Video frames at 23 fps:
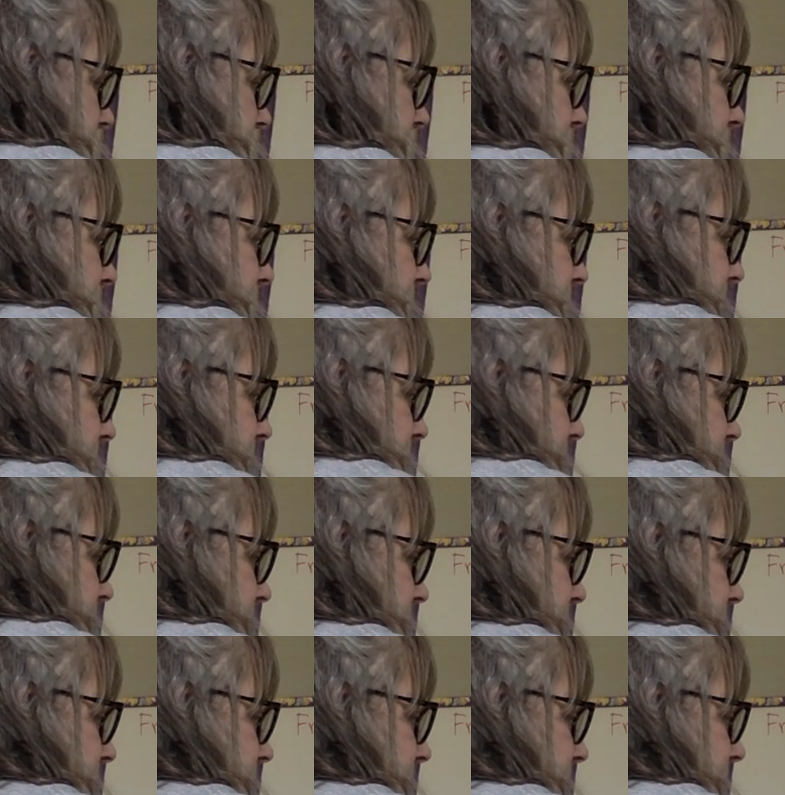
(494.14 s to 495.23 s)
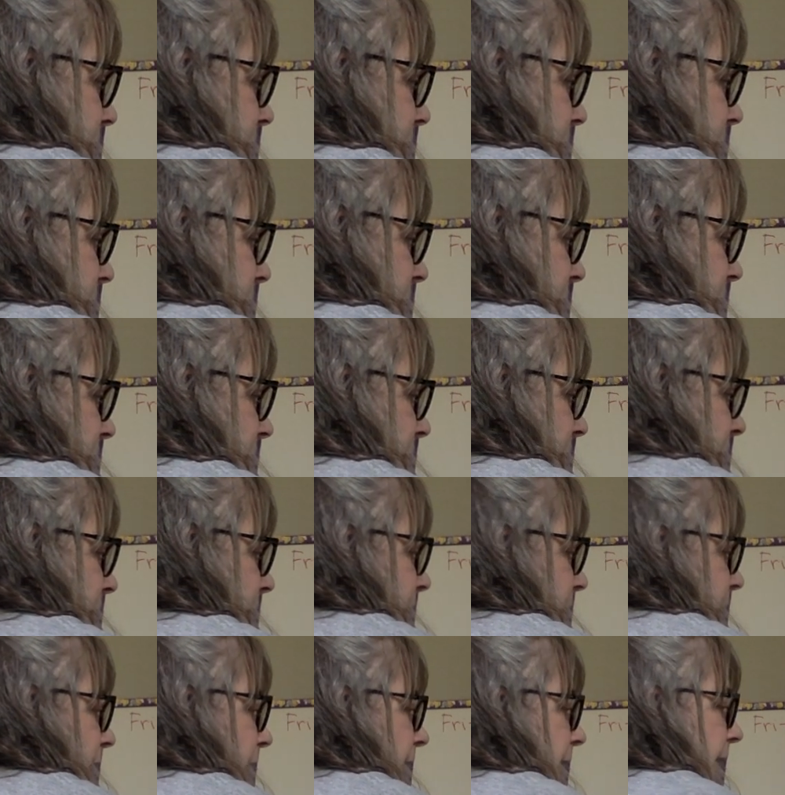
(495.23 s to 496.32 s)
And 6, 7,
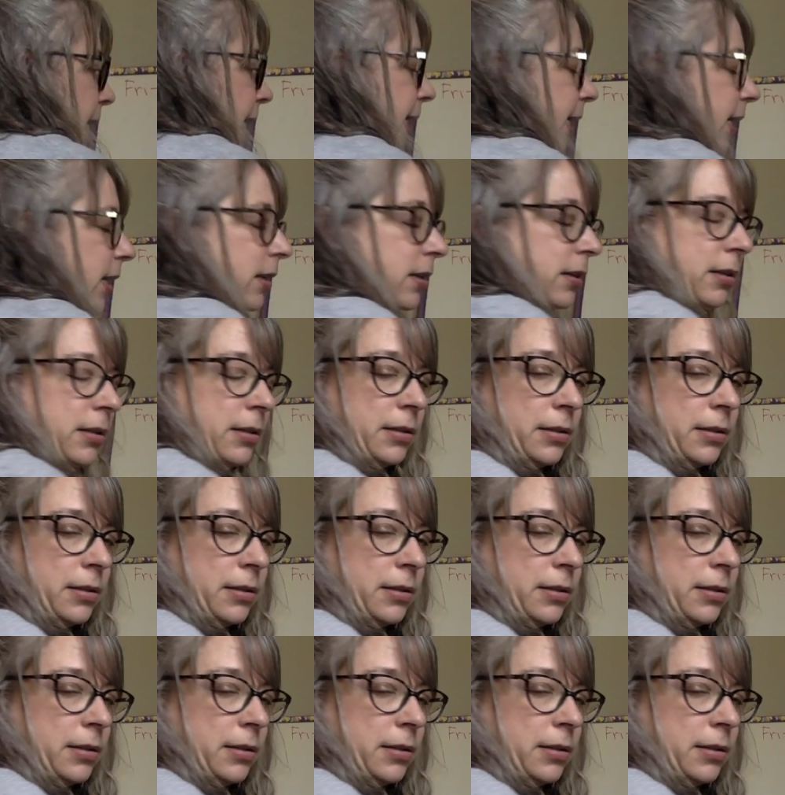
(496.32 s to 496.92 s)
8, 9.